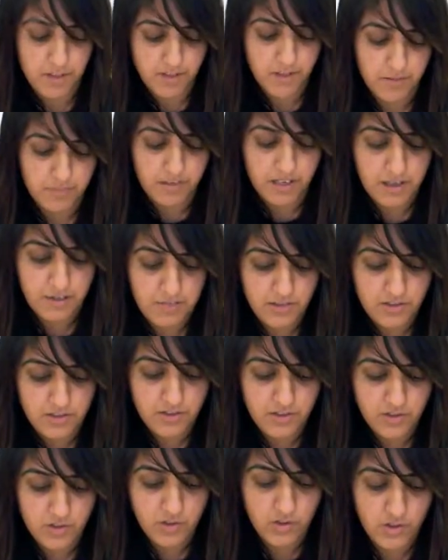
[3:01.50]
to be able
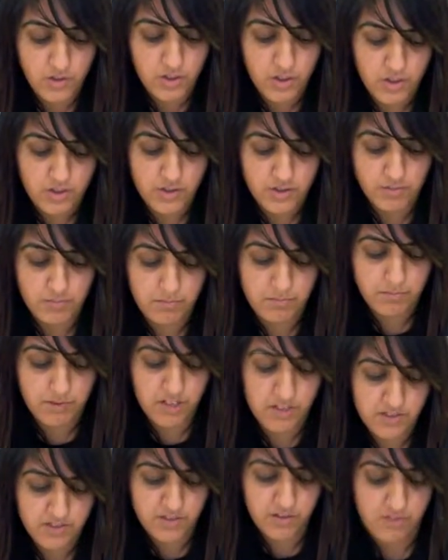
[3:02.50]
to jump
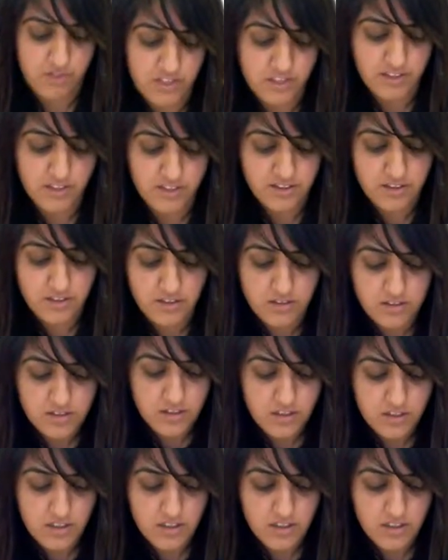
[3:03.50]
fast over hurdles.